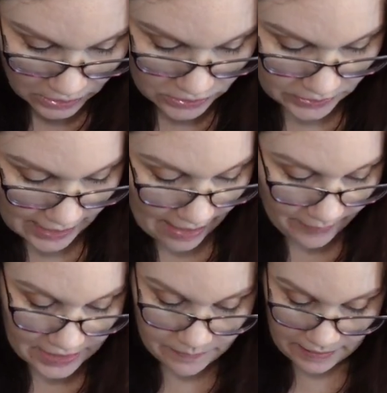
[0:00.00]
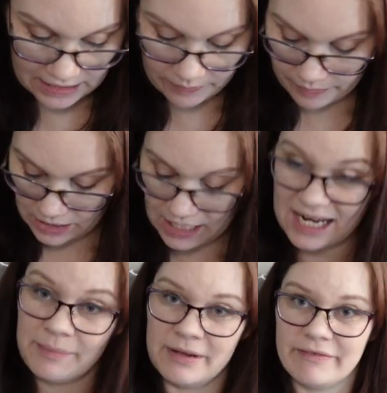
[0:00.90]
So that must be the
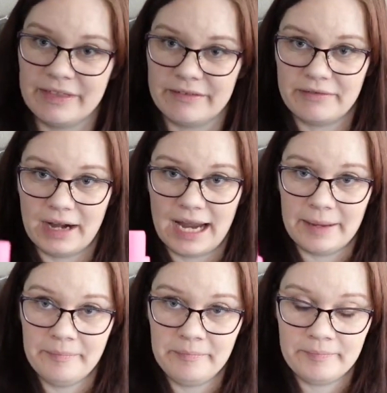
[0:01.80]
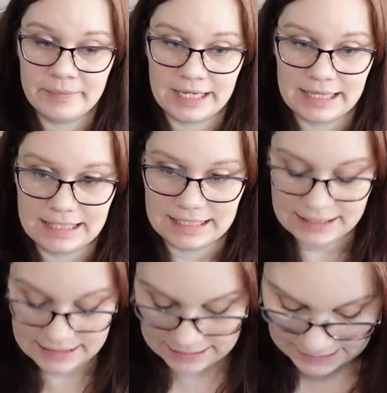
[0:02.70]
bottom of the frame, like
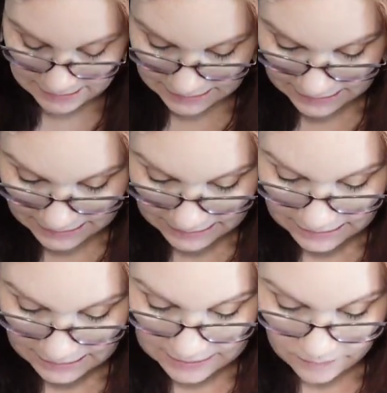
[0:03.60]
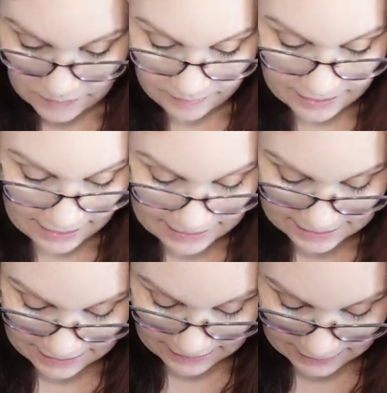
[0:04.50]
this. That's what I'm
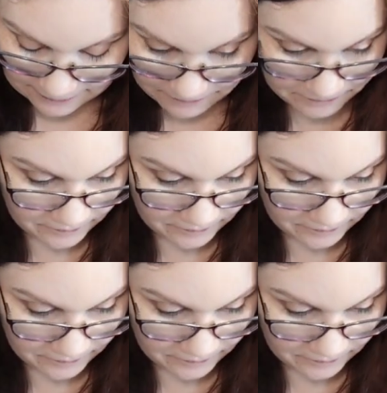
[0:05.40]
guessing.